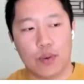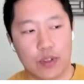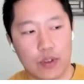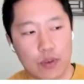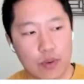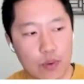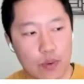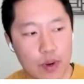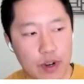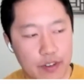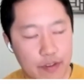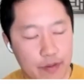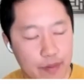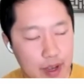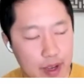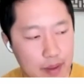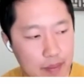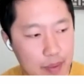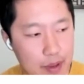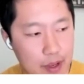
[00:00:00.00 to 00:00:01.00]
one of
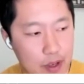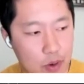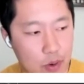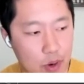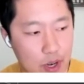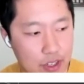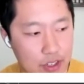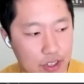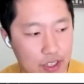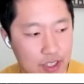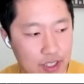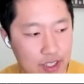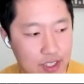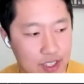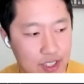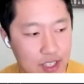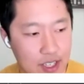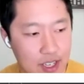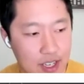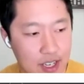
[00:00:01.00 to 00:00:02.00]
my big
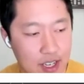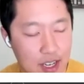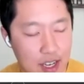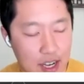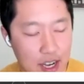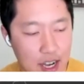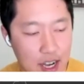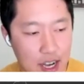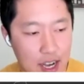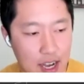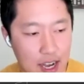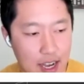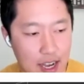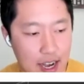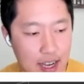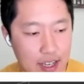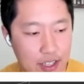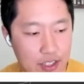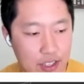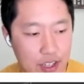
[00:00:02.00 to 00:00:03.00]
questions,
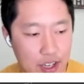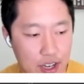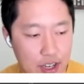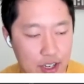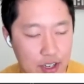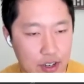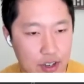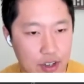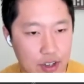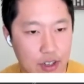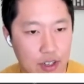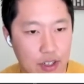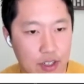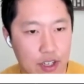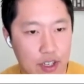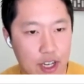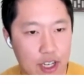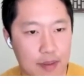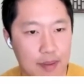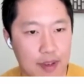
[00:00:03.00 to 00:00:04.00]
I saw in your
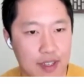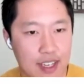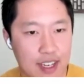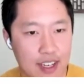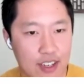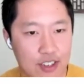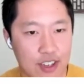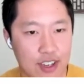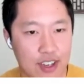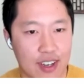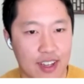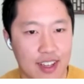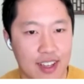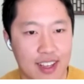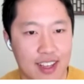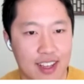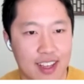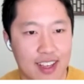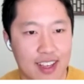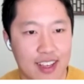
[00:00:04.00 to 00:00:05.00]
documentation,
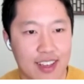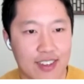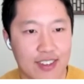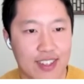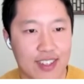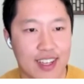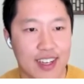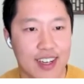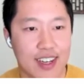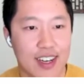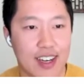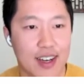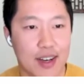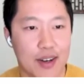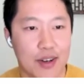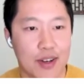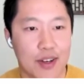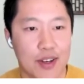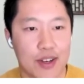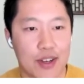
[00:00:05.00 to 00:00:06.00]
you said
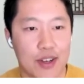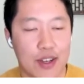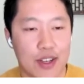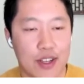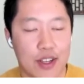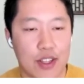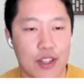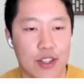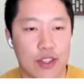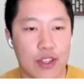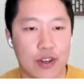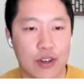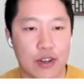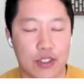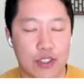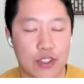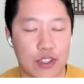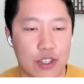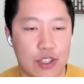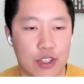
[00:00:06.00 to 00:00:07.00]

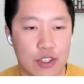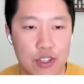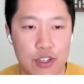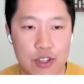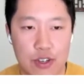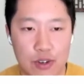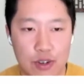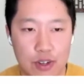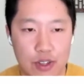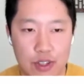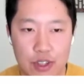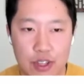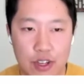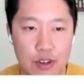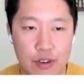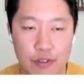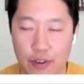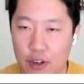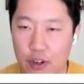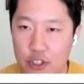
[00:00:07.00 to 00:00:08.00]
there's the
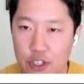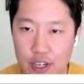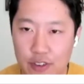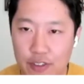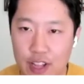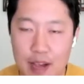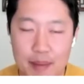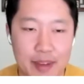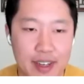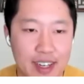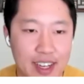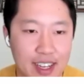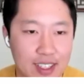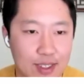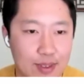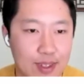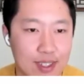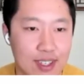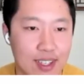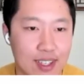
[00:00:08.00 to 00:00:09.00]
new version of
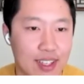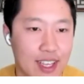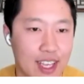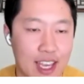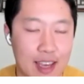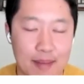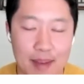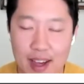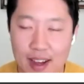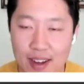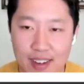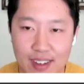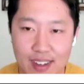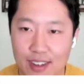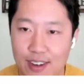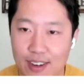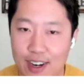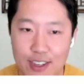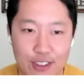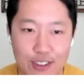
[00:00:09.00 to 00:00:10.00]
LlamaIndex recently came out.
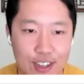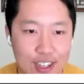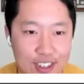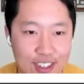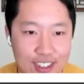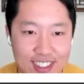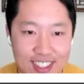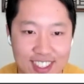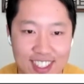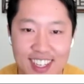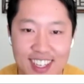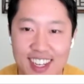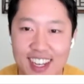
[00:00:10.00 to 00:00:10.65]
Congratulations.